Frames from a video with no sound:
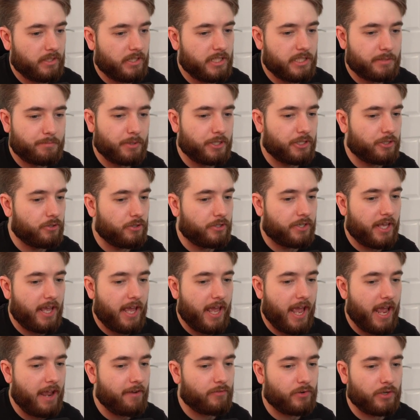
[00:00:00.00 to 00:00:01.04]
It's been good
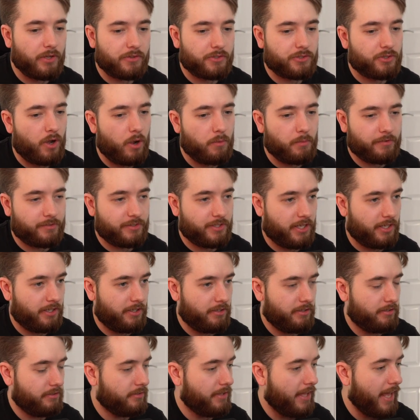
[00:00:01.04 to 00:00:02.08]
every other time we've seen
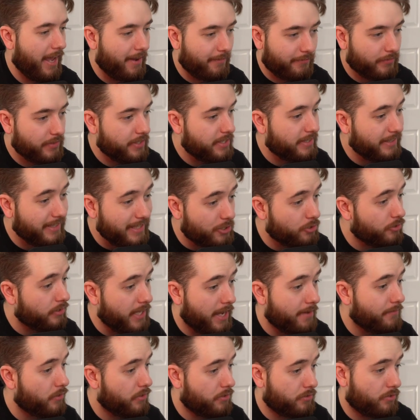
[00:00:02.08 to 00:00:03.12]
it. Every
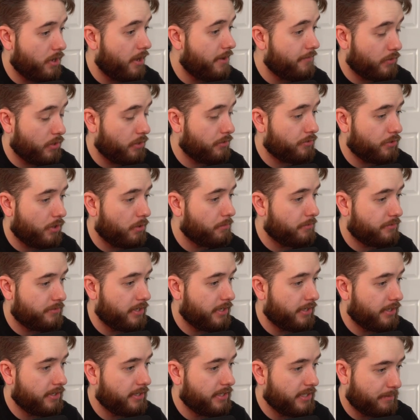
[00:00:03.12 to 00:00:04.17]
literally every other every other time we've
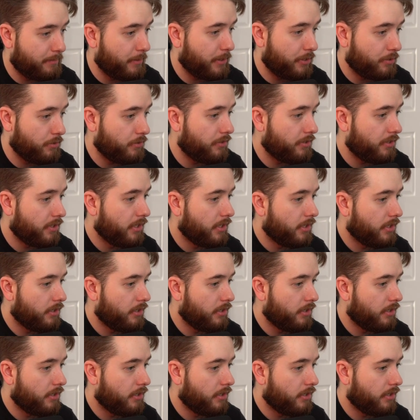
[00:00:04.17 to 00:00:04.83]
seen it, it's been good.